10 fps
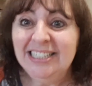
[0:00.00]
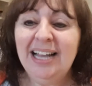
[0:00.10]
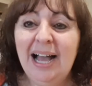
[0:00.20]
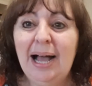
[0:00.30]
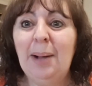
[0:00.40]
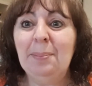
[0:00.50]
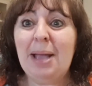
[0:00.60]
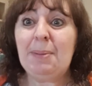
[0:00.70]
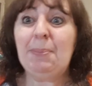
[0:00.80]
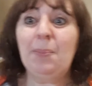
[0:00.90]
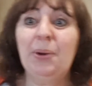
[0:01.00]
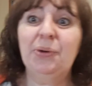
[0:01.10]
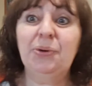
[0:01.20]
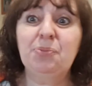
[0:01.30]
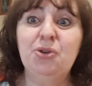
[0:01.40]
Maybe pop on a
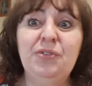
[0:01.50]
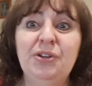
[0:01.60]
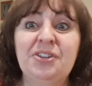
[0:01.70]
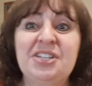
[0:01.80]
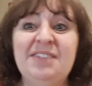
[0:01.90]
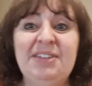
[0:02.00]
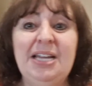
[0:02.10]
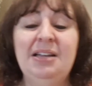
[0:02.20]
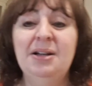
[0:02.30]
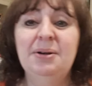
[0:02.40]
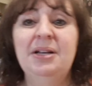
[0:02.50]
good movie on a TV.